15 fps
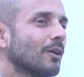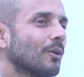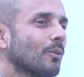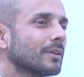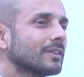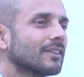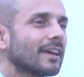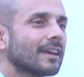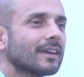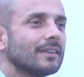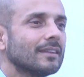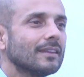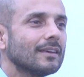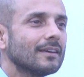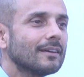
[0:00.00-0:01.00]
One
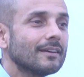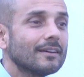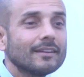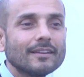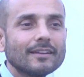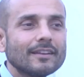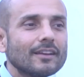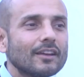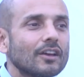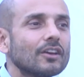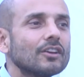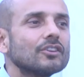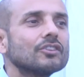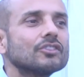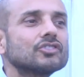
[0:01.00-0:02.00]
second.
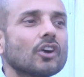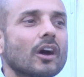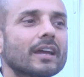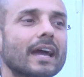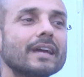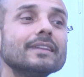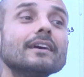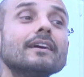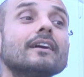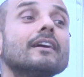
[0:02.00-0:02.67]
Start again.